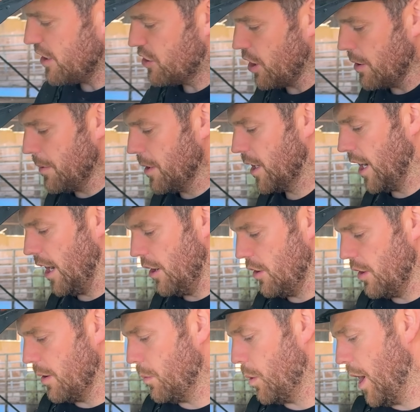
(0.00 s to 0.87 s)
trim a cow
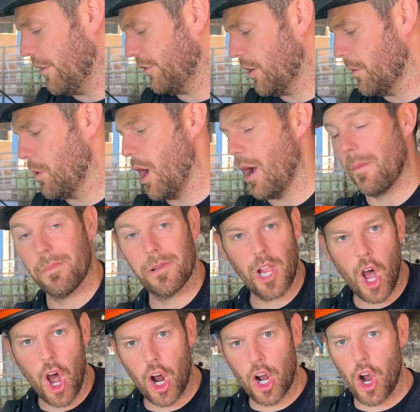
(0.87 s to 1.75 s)
that we have to put a
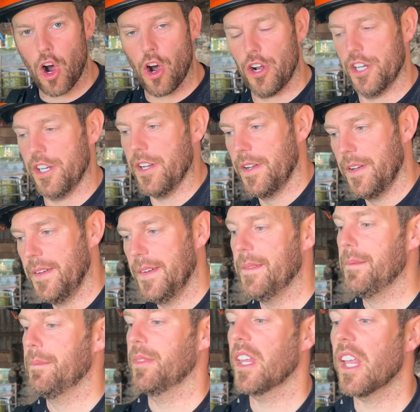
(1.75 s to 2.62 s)
block on,
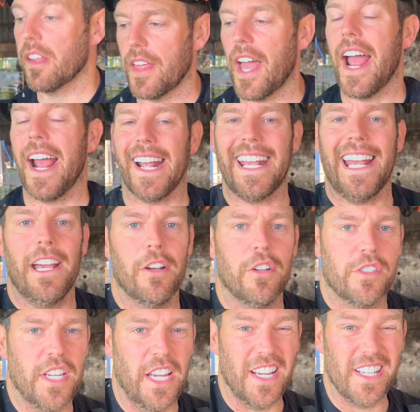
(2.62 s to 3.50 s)
that cow
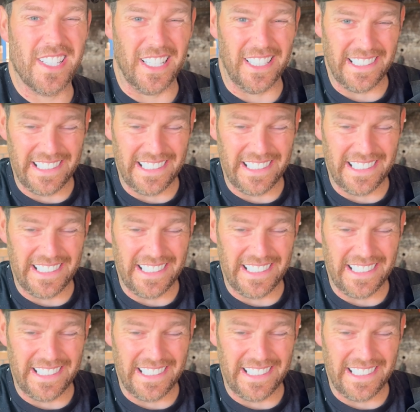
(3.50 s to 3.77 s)
takes at